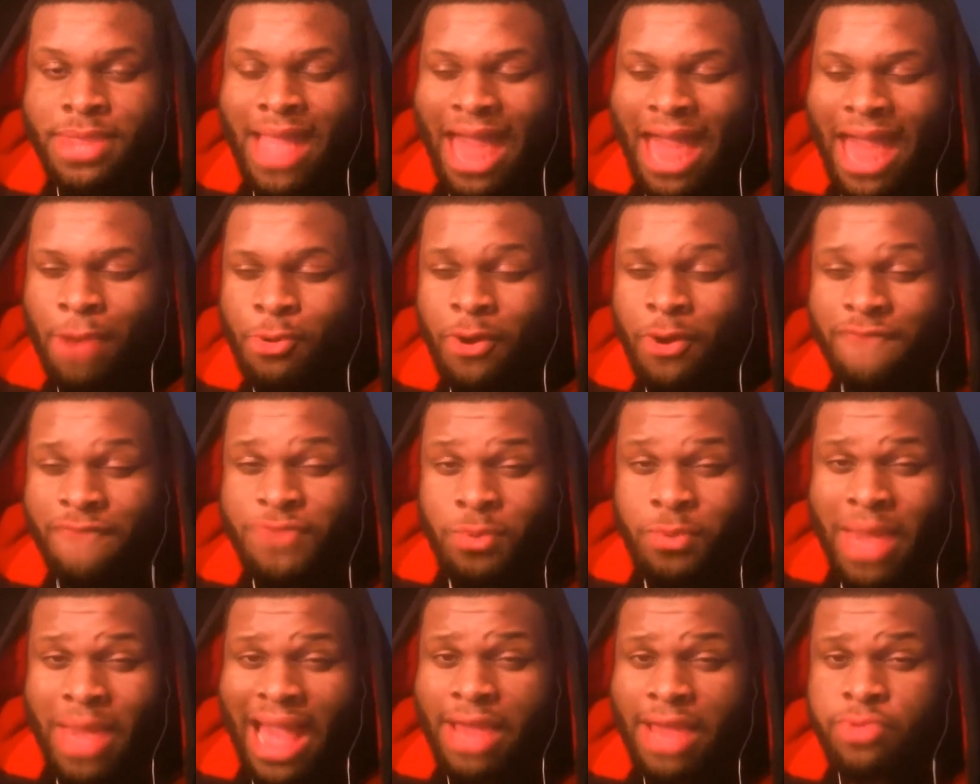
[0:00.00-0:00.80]
I don't know if
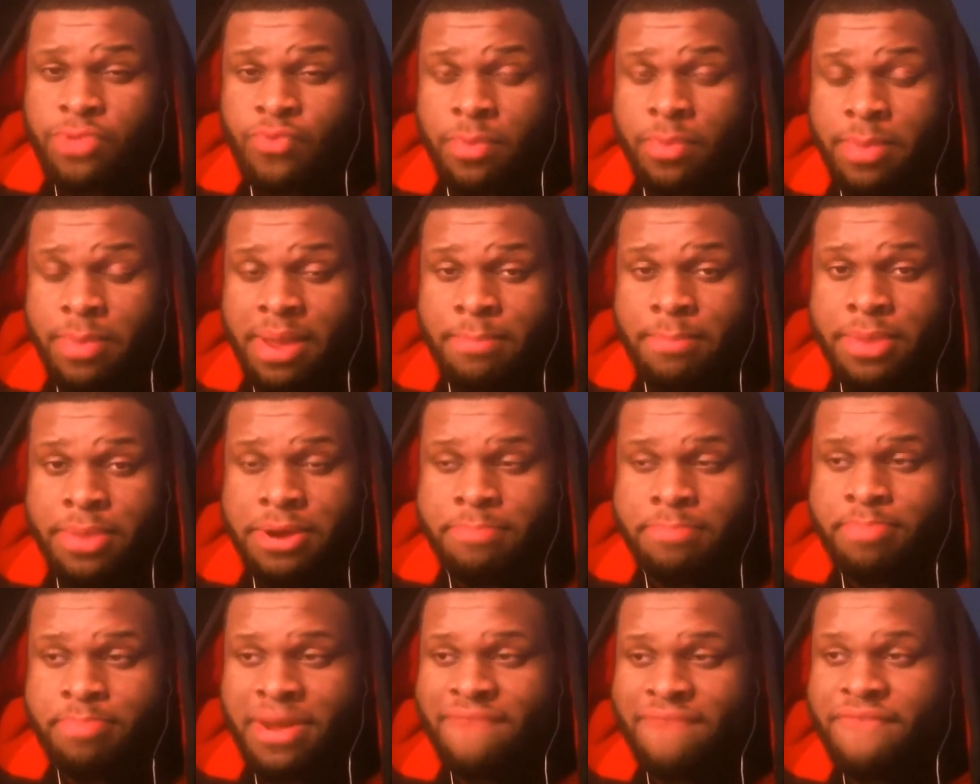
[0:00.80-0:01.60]
you guys
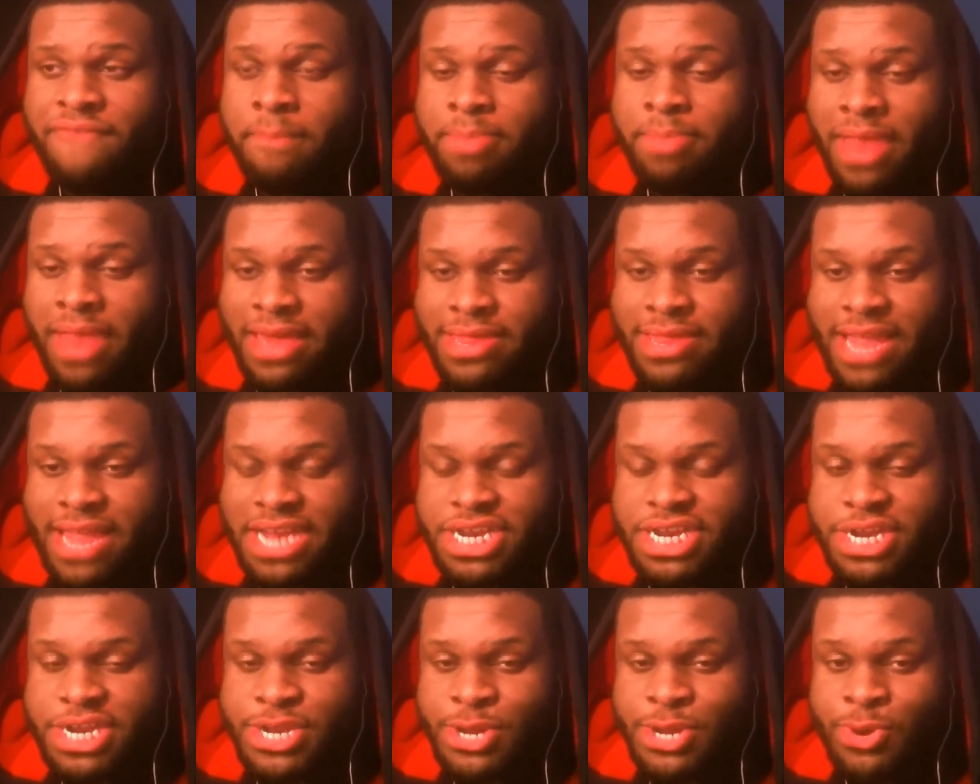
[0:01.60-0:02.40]
remember, but for
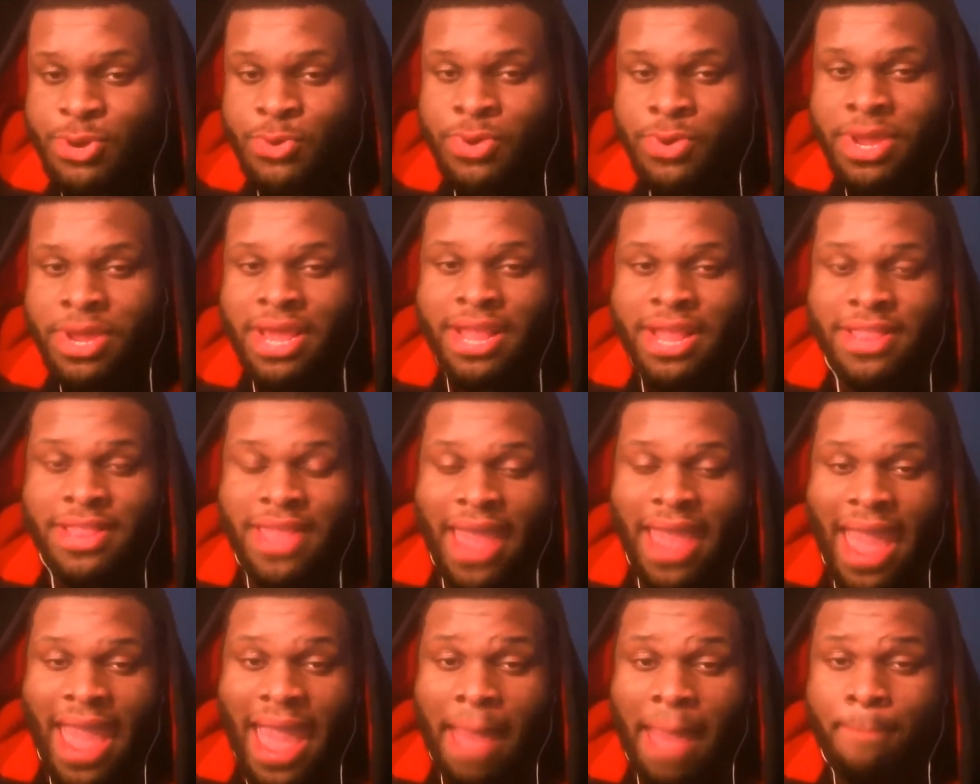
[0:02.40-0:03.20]
PlayStation 2,
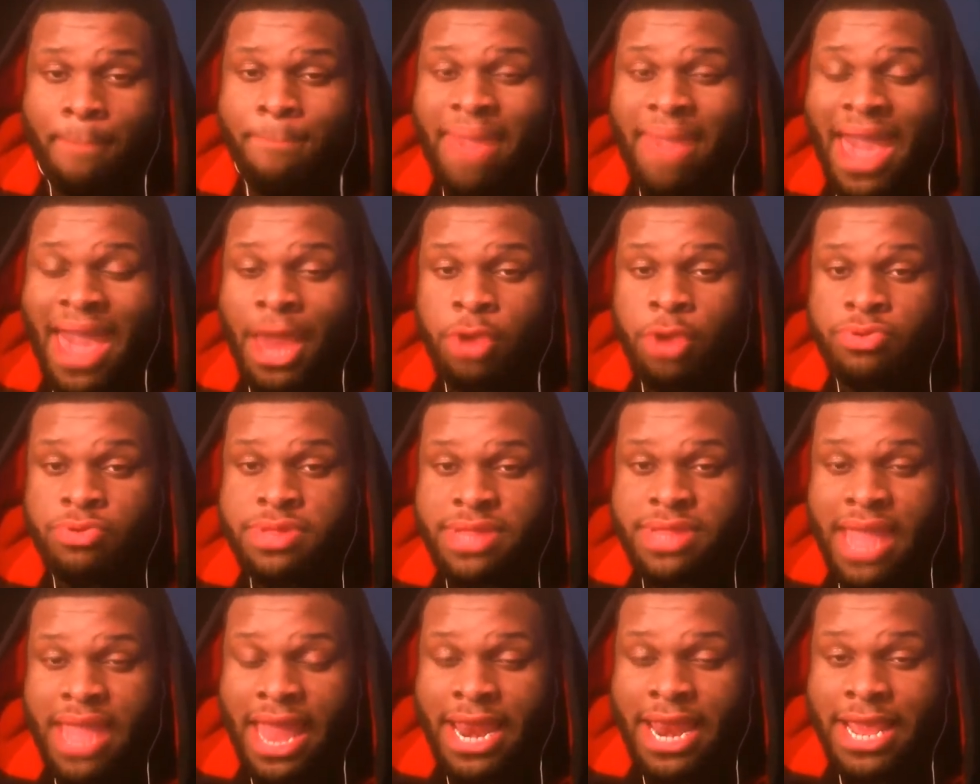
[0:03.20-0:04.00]
they had Battle
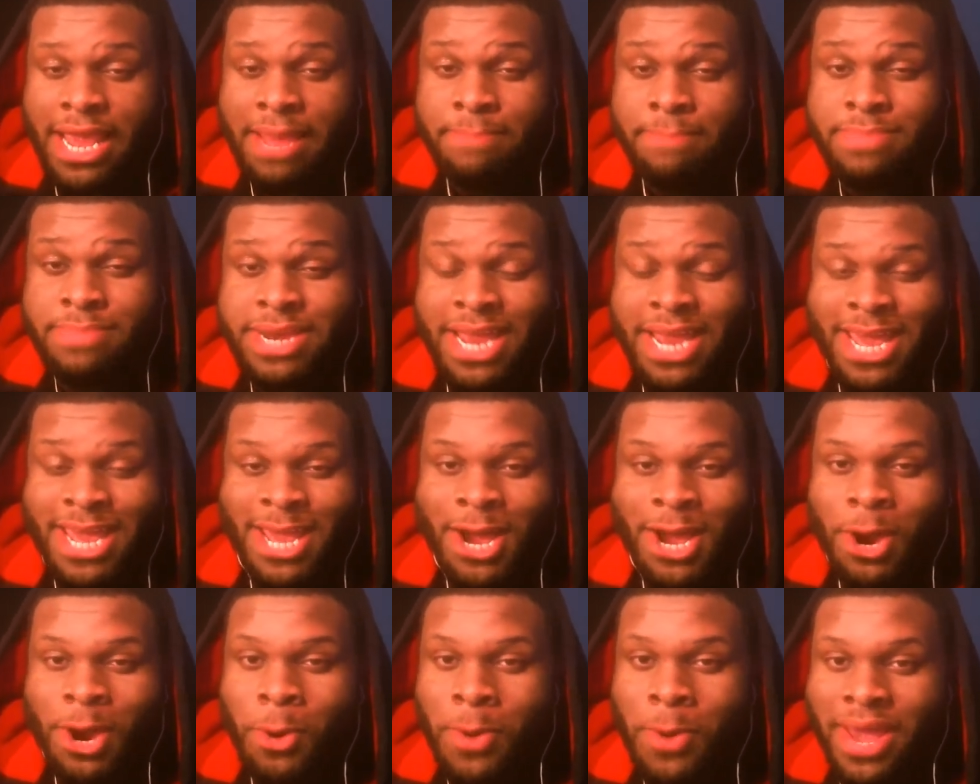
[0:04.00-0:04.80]
Stadium
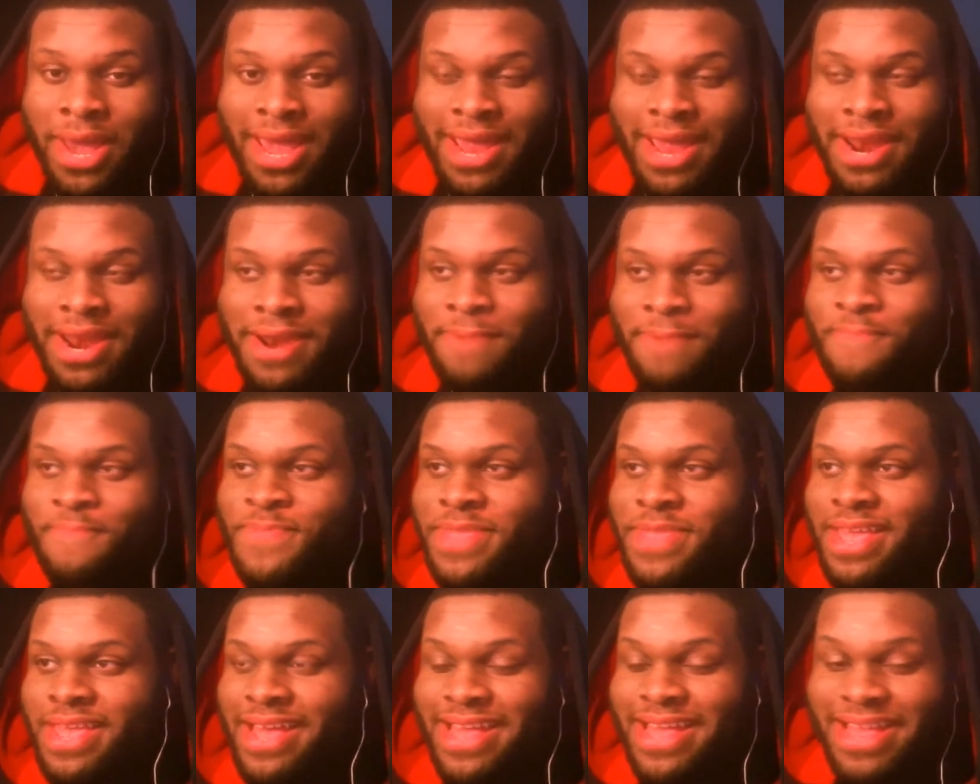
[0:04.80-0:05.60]
D.O.N.
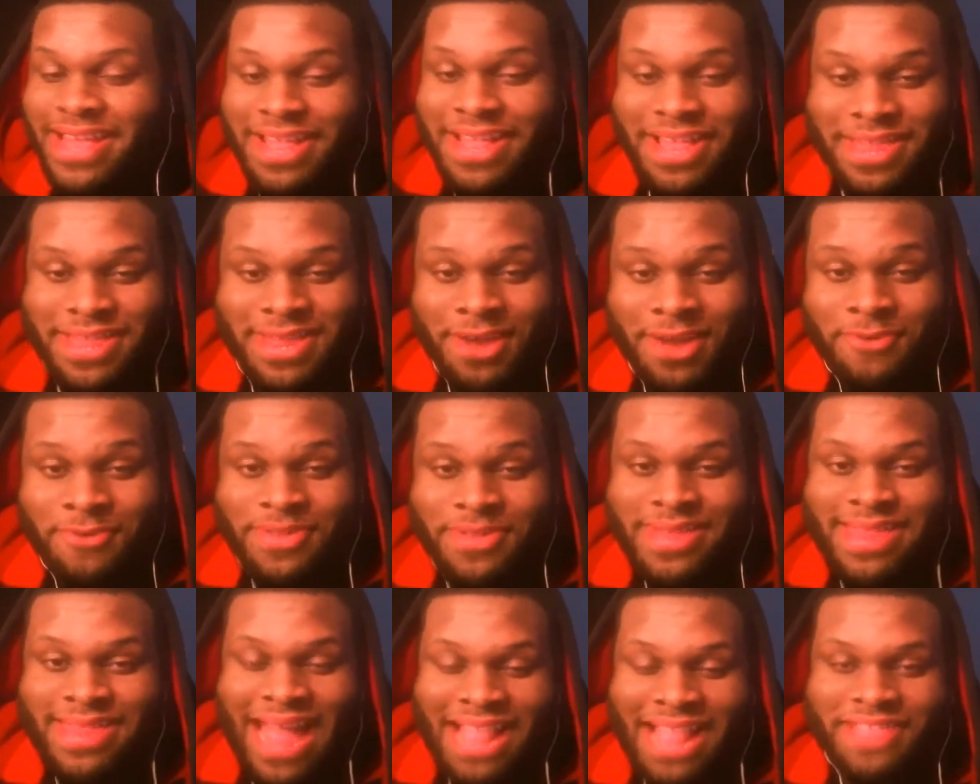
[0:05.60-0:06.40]
So
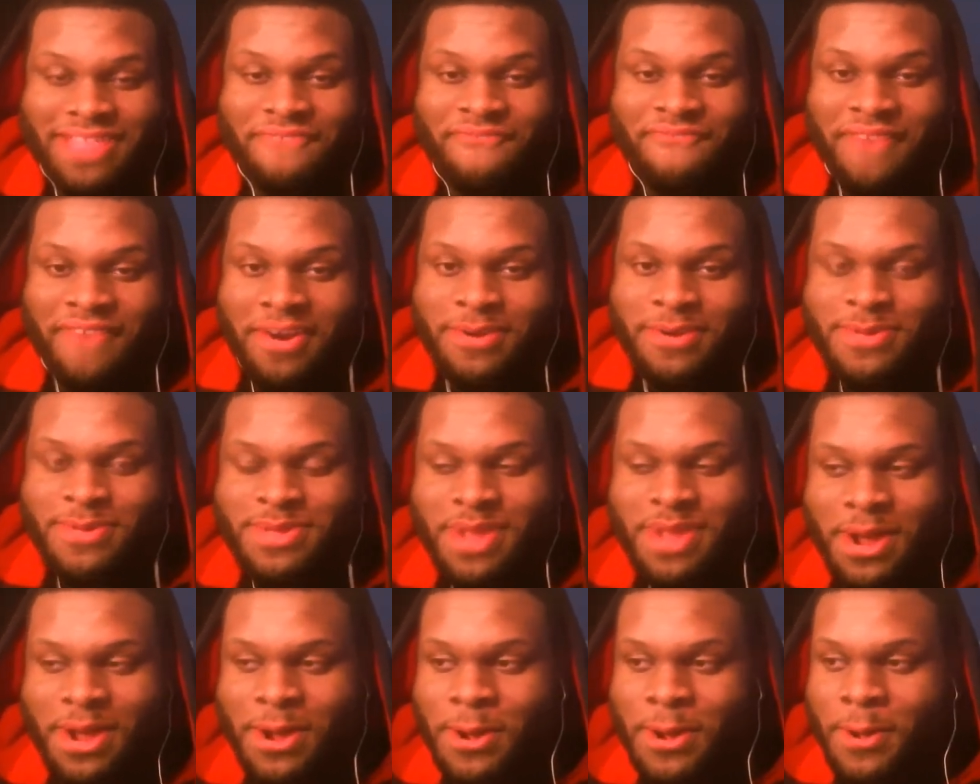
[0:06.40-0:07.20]
this is not the first
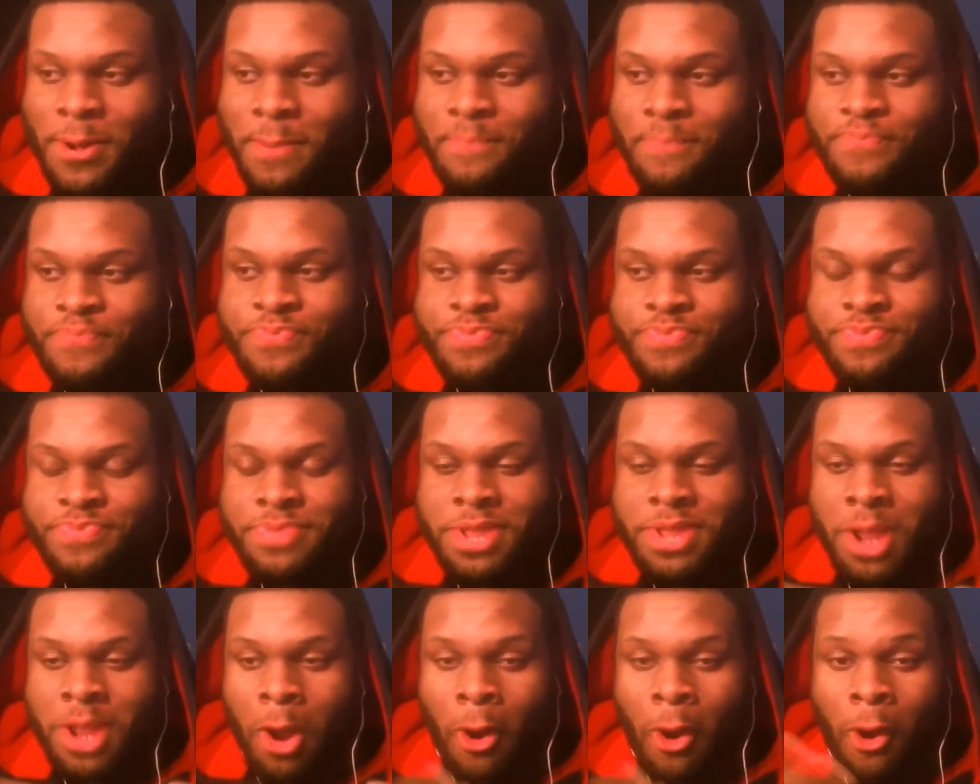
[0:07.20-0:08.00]

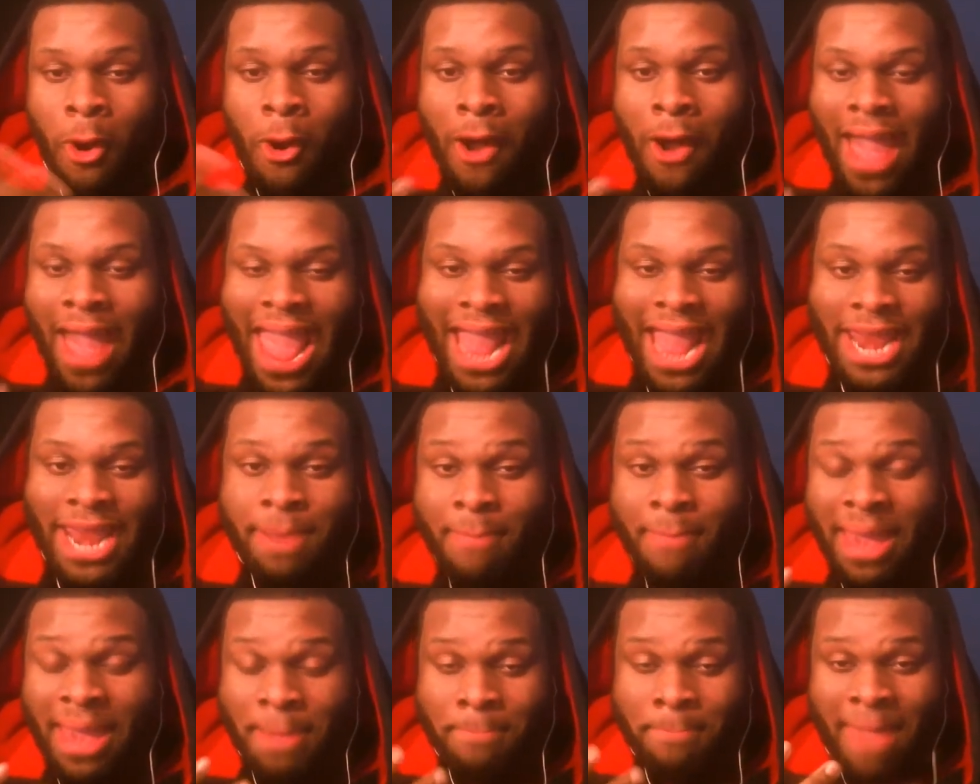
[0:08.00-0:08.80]
all
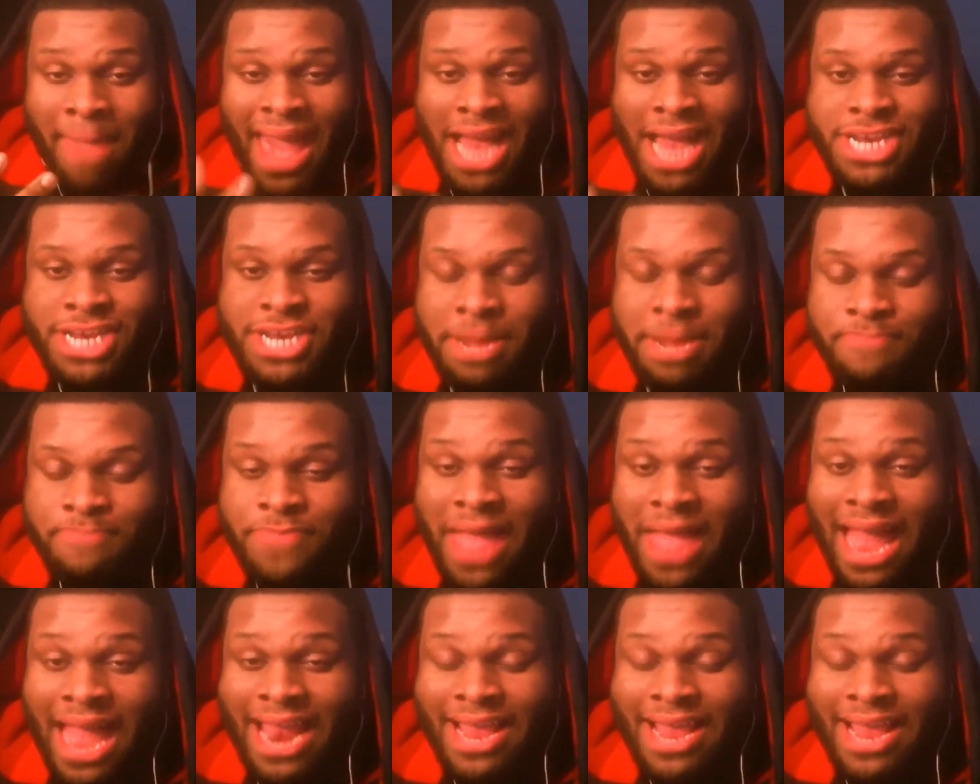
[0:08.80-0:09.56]
anime mashup